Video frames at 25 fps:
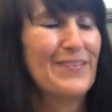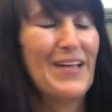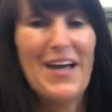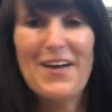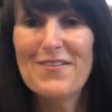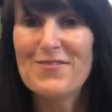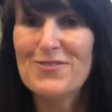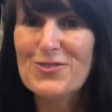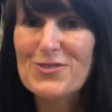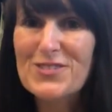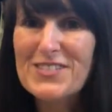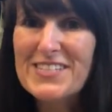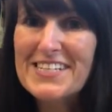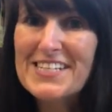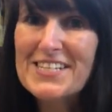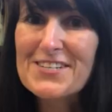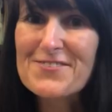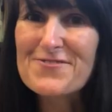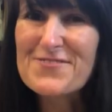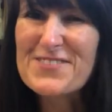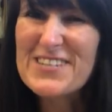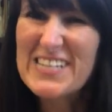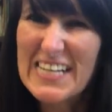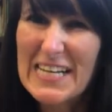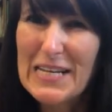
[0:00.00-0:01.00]
Have you seen
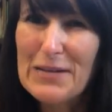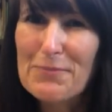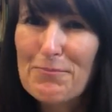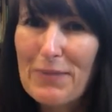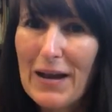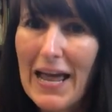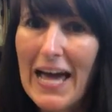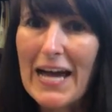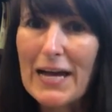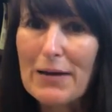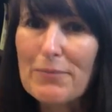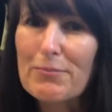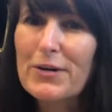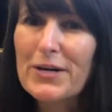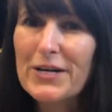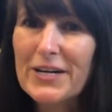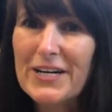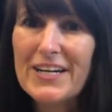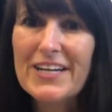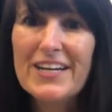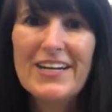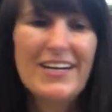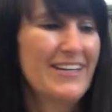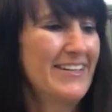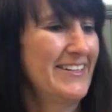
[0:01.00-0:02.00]
a really black
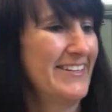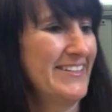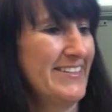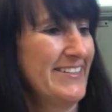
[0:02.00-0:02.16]
bird?